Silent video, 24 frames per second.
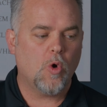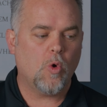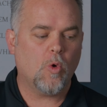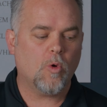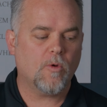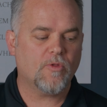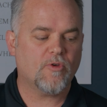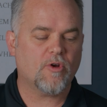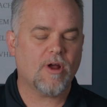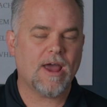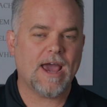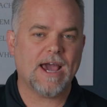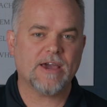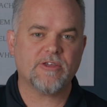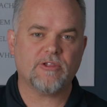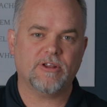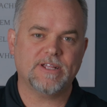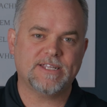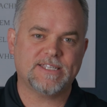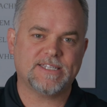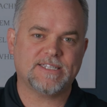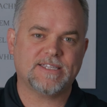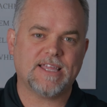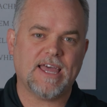or they're
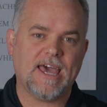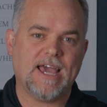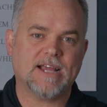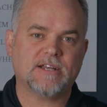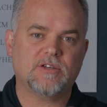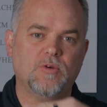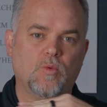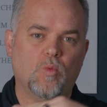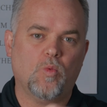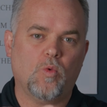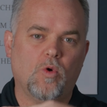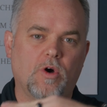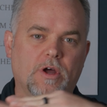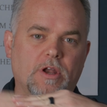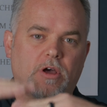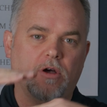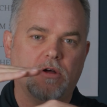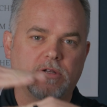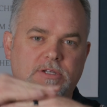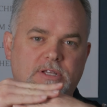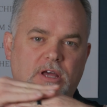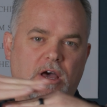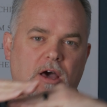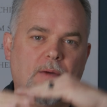actually stacked one
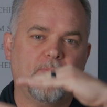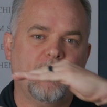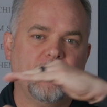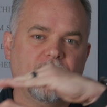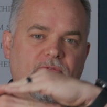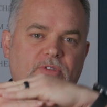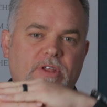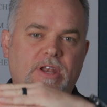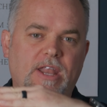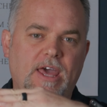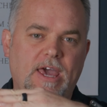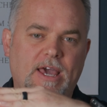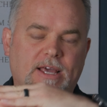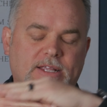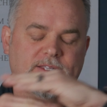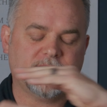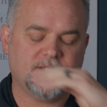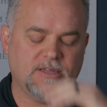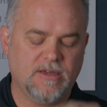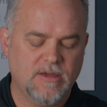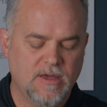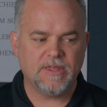on top of the next.